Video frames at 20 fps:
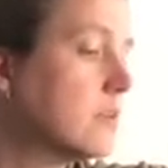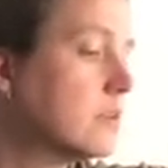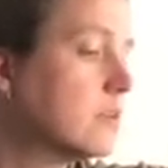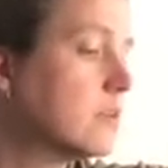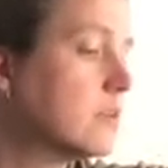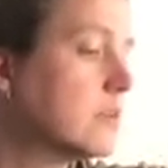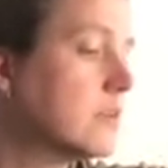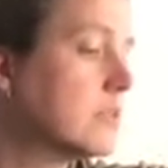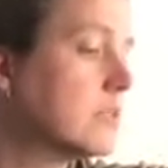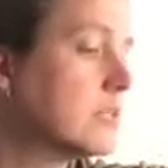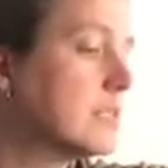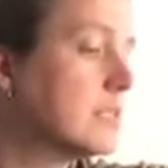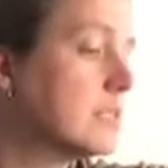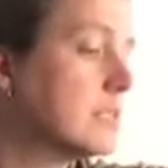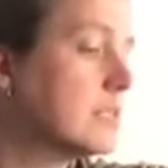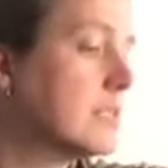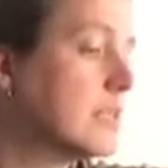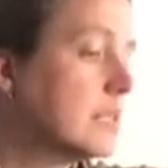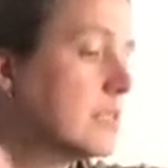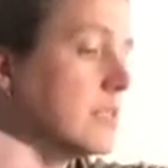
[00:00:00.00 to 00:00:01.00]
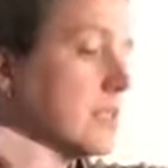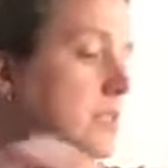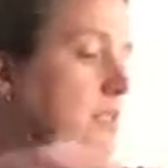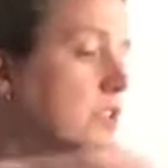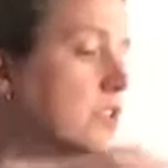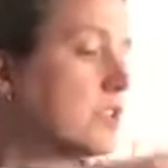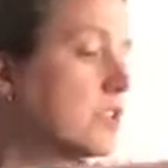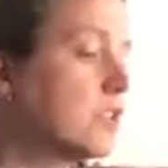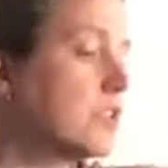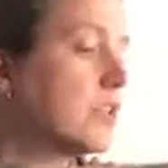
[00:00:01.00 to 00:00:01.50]
so it doesn't stick to the
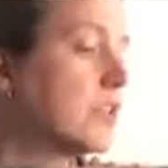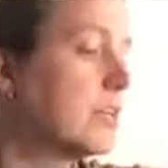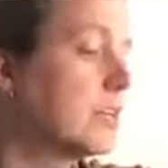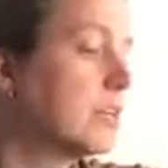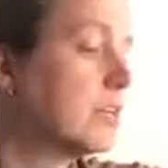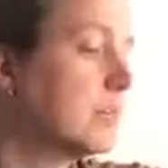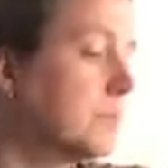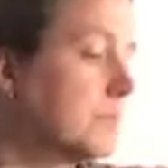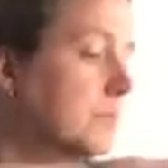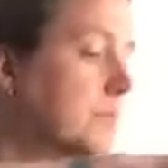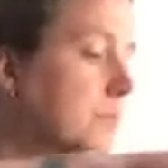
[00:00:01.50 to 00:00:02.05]
screen.